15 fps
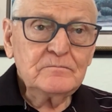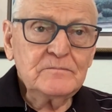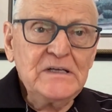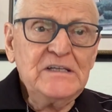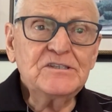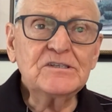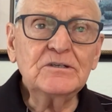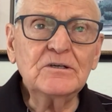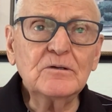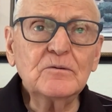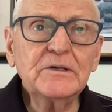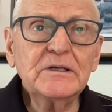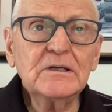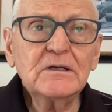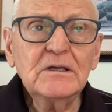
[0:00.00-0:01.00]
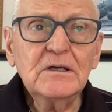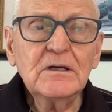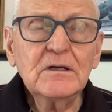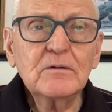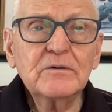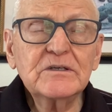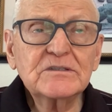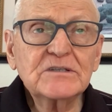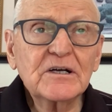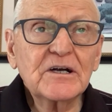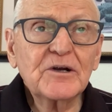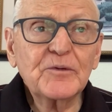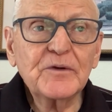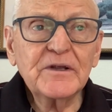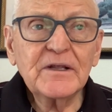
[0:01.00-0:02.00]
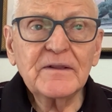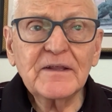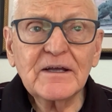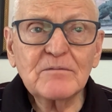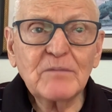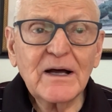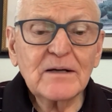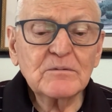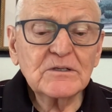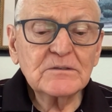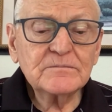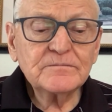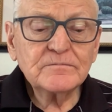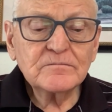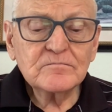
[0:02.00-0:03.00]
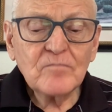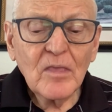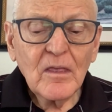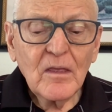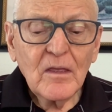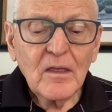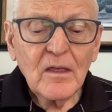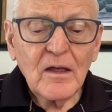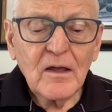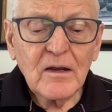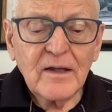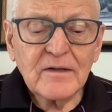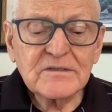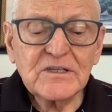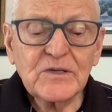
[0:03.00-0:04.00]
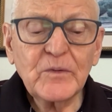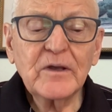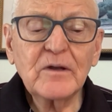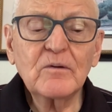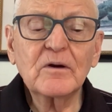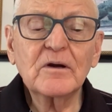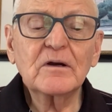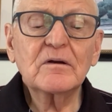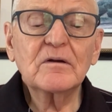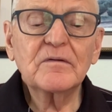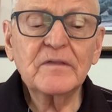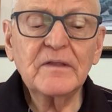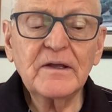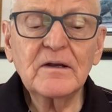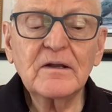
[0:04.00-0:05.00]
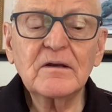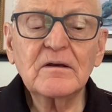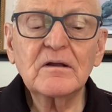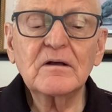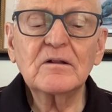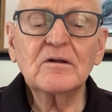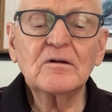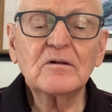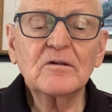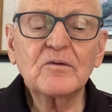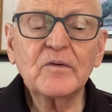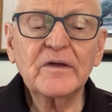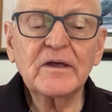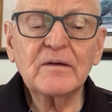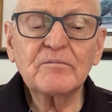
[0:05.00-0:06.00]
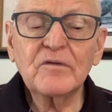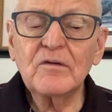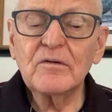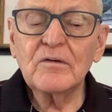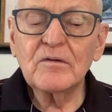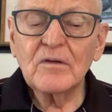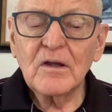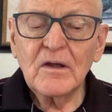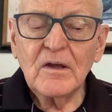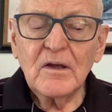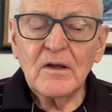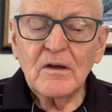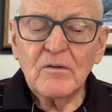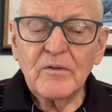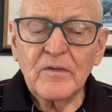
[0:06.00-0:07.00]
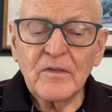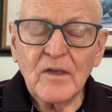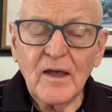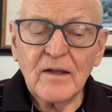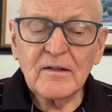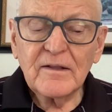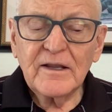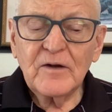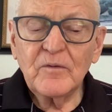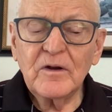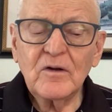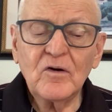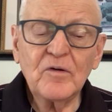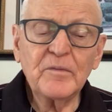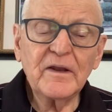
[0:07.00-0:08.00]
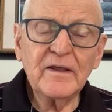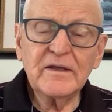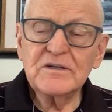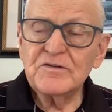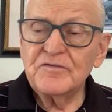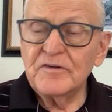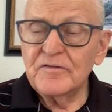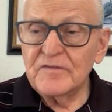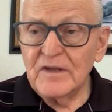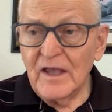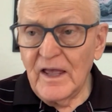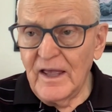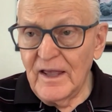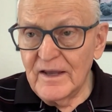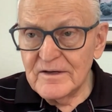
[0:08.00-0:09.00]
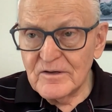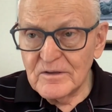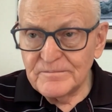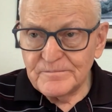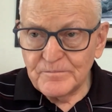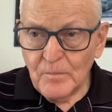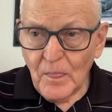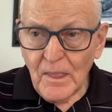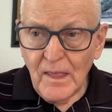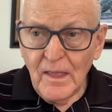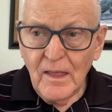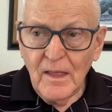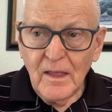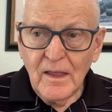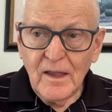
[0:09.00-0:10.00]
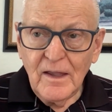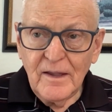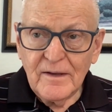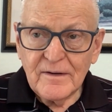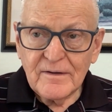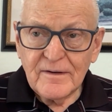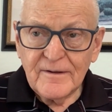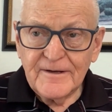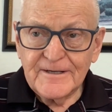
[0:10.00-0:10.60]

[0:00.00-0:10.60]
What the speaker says: And, you know, we started reading that Bible. And that's the way it worked then until all the way up to when Kathleen went home at age 58 and